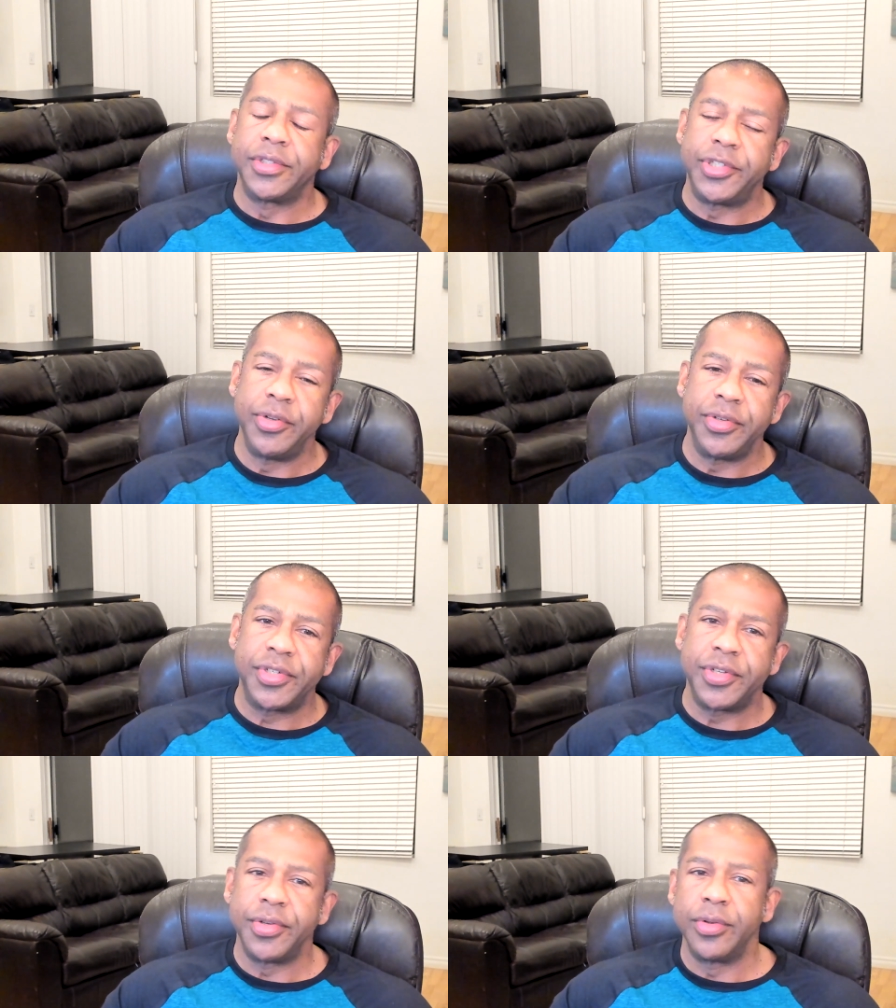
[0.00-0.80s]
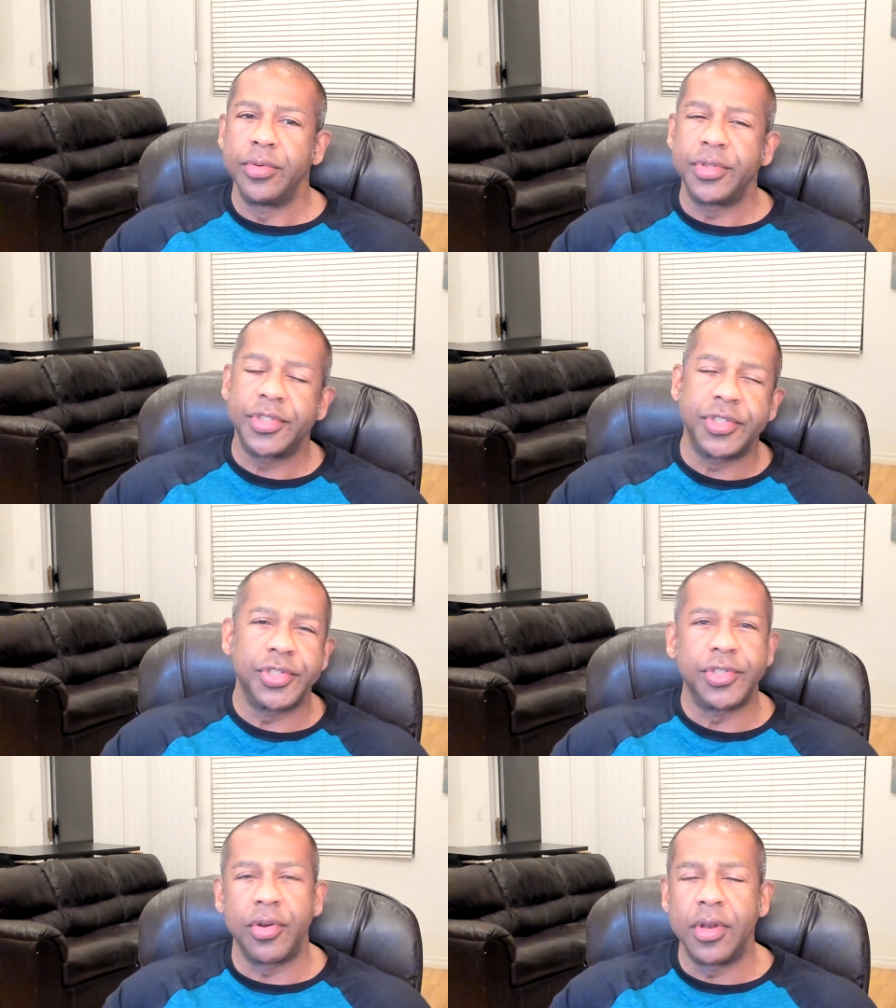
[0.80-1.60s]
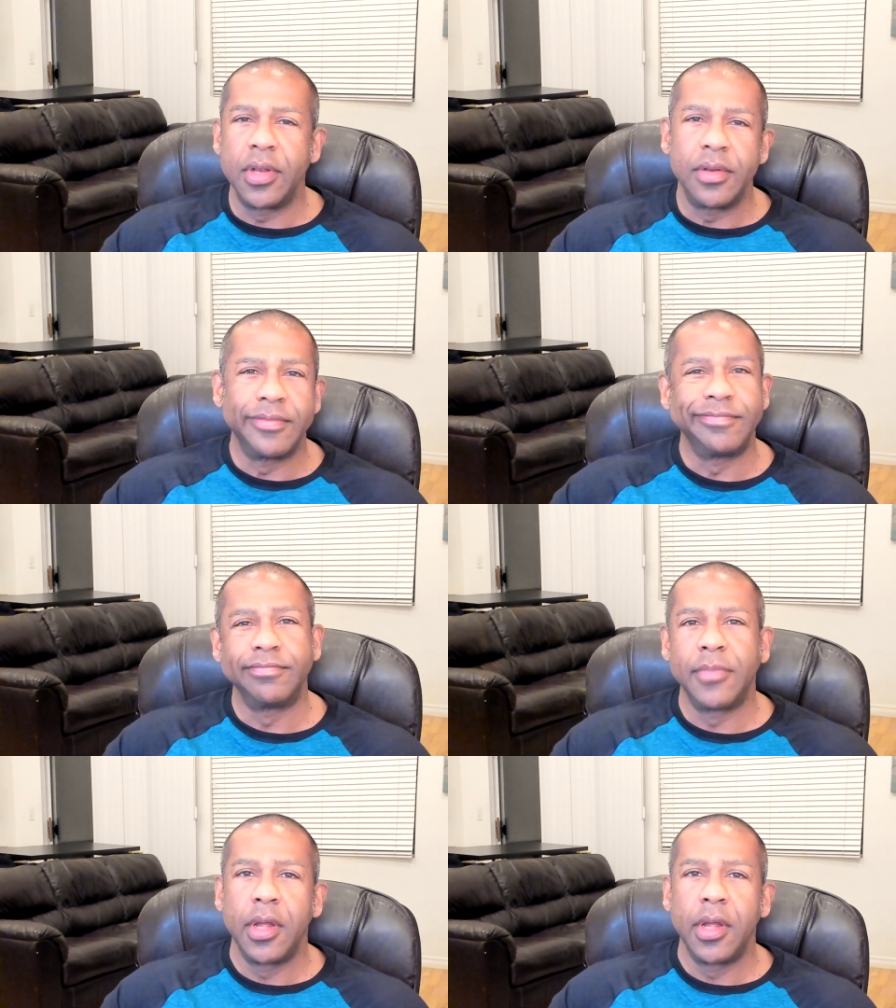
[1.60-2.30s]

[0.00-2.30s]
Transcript: due to certain